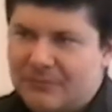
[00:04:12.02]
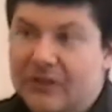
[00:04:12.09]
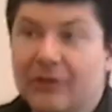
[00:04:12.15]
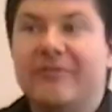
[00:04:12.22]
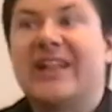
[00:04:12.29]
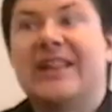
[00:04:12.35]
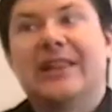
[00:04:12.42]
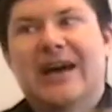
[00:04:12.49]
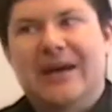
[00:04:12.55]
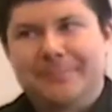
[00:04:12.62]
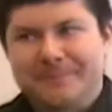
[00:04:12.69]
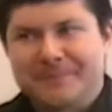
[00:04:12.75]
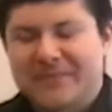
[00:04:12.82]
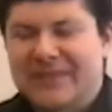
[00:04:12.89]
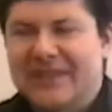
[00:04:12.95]
novella
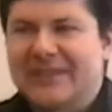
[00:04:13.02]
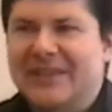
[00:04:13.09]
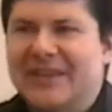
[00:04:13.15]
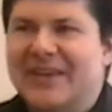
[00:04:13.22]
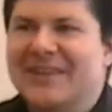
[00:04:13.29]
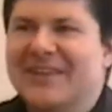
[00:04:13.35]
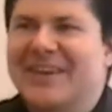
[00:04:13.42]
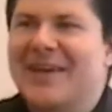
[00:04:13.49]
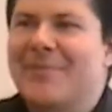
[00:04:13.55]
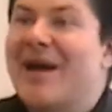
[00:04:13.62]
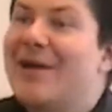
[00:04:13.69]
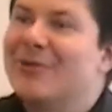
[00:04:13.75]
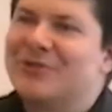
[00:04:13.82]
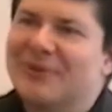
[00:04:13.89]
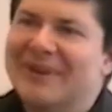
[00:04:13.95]
that he came
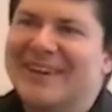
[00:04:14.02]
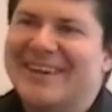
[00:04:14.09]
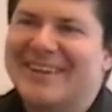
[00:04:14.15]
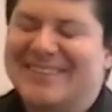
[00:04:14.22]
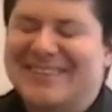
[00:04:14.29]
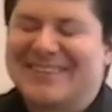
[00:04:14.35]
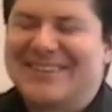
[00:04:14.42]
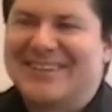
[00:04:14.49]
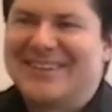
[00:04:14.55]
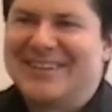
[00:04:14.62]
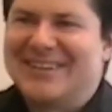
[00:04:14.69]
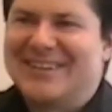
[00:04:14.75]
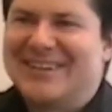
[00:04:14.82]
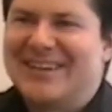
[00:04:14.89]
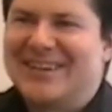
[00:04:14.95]
out with
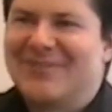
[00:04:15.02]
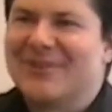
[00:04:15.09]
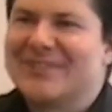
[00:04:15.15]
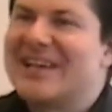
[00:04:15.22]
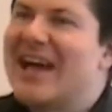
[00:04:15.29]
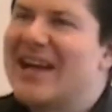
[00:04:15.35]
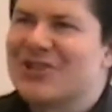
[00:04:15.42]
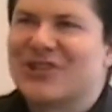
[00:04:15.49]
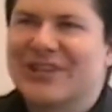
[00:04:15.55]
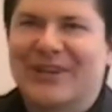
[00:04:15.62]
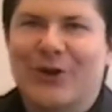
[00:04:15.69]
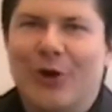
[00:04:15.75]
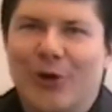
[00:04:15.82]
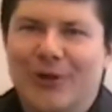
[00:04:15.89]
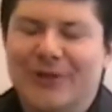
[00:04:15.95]
uh, was actually
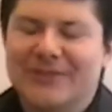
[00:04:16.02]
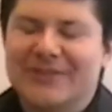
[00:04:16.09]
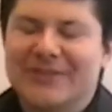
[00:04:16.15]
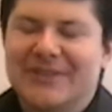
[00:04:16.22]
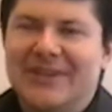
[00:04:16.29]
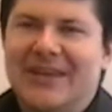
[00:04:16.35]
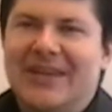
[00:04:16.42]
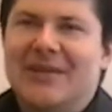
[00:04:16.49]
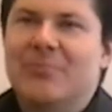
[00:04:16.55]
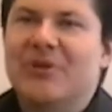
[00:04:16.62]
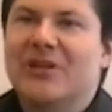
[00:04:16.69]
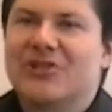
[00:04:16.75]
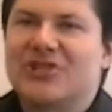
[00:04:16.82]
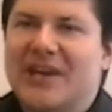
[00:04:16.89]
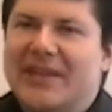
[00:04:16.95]
called
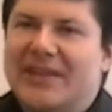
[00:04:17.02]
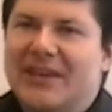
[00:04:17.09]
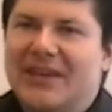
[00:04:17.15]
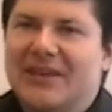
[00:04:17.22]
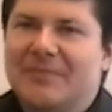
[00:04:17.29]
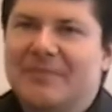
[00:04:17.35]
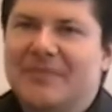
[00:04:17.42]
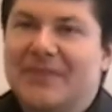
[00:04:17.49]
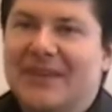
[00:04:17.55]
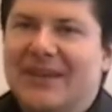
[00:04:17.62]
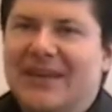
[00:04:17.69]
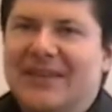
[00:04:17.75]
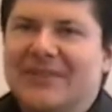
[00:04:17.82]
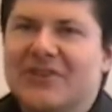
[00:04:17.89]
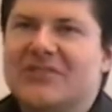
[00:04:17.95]
Milczenie.
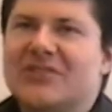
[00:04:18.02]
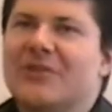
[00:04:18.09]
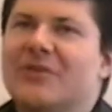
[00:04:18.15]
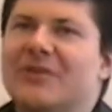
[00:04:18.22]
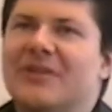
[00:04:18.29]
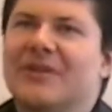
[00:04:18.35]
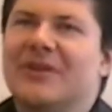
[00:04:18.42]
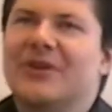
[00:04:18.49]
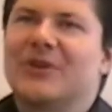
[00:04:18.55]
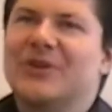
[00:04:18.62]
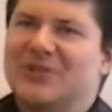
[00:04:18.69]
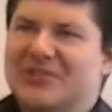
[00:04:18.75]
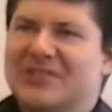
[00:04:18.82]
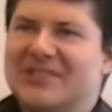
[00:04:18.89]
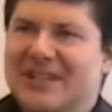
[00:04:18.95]
There is no
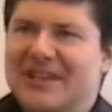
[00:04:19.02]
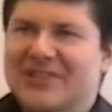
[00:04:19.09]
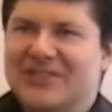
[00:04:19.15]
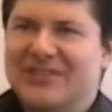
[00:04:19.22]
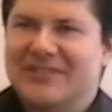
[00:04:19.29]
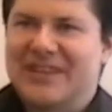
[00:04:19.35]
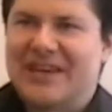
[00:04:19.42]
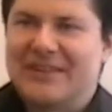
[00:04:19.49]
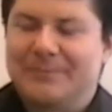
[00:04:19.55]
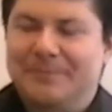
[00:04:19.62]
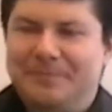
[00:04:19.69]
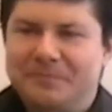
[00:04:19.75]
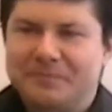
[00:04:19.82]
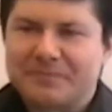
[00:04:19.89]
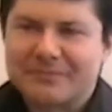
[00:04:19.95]
good translation of that
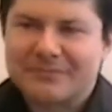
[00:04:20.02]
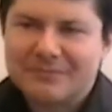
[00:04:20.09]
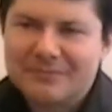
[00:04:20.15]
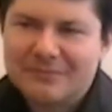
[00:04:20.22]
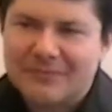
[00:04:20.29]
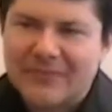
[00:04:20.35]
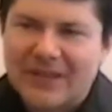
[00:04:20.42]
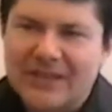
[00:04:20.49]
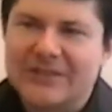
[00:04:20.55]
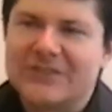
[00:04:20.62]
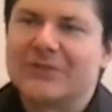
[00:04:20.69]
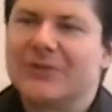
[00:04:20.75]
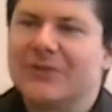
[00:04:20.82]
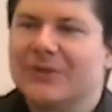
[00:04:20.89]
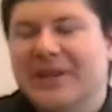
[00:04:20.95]

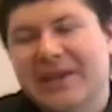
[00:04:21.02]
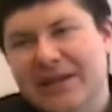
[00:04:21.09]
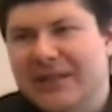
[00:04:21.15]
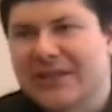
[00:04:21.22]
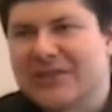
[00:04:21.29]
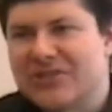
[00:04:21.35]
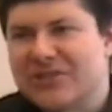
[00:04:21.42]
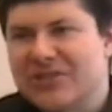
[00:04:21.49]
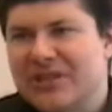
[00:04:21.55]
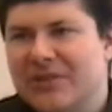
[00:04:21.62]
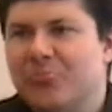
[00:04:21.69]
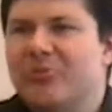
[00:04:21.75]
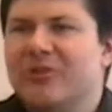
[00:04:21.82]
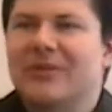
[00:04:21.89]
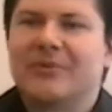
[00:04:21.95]
into English
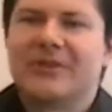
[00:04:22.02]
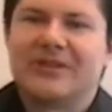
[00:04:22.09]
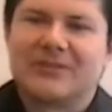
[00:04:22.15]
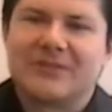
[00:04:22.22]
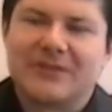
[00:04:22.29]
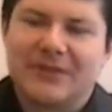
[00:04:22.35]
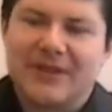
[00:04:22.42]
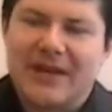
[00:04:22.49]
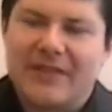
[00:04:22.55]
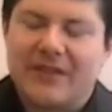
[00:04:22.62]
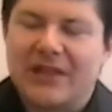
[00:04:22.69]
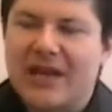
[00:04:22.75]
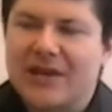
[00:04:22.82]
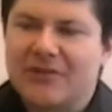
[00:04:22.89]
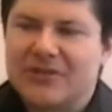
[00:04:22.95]
and probably into other
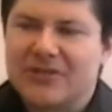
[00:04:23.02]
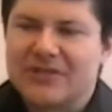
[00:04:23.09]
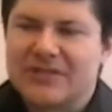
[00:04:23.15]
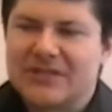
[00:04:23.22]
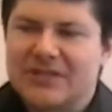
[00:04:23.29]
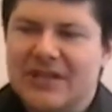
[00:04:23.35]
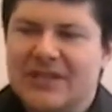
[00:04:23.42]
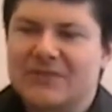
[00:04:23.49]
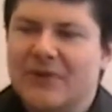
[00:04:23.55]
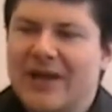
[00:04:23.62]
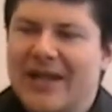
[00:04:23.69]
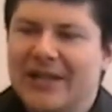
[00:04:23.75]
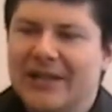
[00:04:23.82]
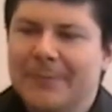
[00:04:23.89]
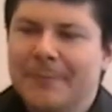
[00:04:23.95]
languages as
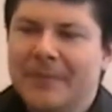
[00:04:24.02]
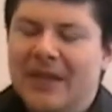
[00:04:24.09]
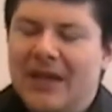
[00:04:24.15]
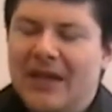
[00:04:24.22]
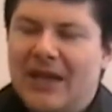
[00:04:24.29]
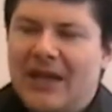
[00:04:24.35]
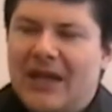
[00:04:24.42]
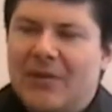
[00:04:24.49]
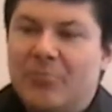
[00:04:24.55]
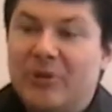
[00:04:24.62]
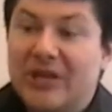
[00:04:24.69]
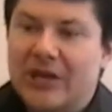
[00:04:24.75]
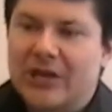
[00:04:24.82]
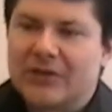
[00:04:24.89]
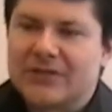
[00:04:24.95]
well,
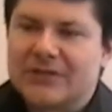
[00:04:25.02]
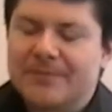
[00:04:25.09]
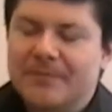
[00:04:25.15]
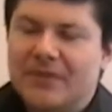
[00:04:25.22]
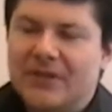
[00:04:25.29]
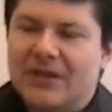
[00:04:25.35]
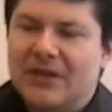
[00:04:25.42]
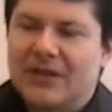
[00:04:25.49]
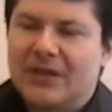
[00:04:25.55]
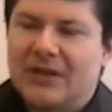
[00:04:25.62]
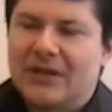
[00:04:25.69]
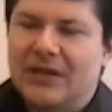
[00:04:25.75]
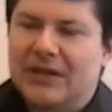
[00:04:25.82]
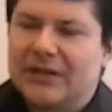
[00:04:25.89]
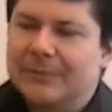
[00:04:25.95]
because
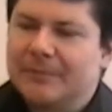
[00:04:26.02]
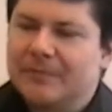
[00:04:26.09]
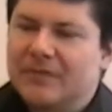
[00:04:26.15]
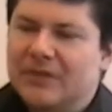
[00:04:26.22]
uh,